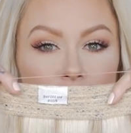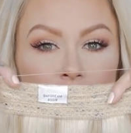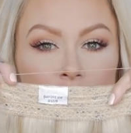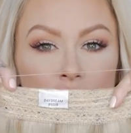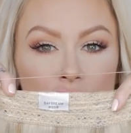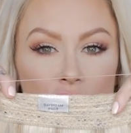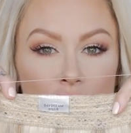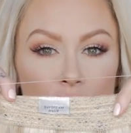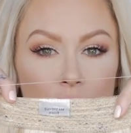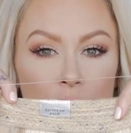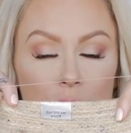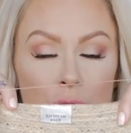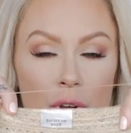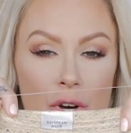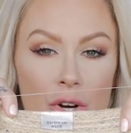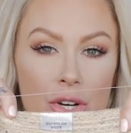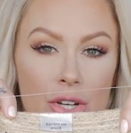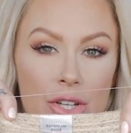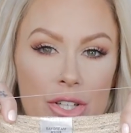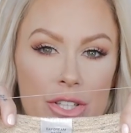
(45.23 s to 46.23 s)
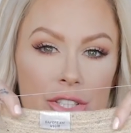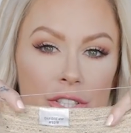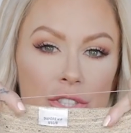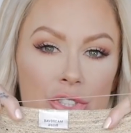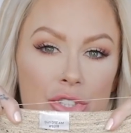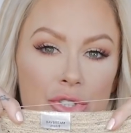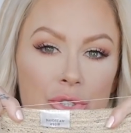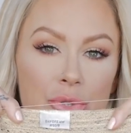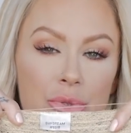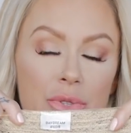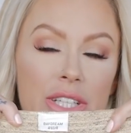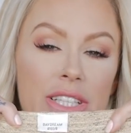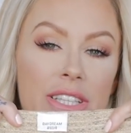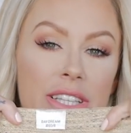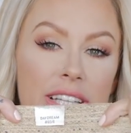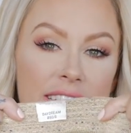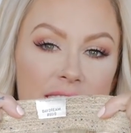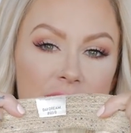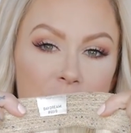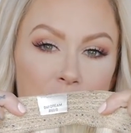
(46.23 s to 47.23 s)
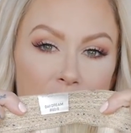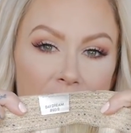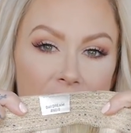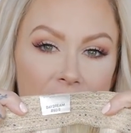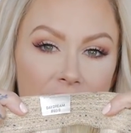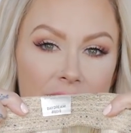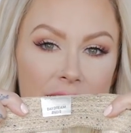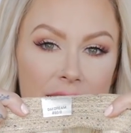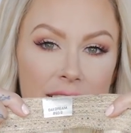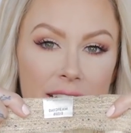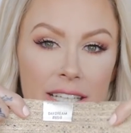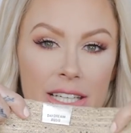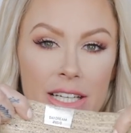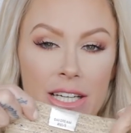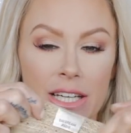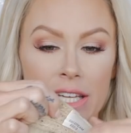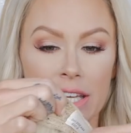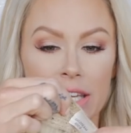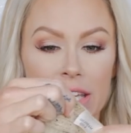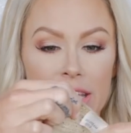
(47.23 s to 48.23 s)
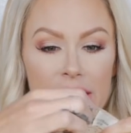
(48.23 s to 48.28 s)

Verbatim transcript: sewn on to the lace backing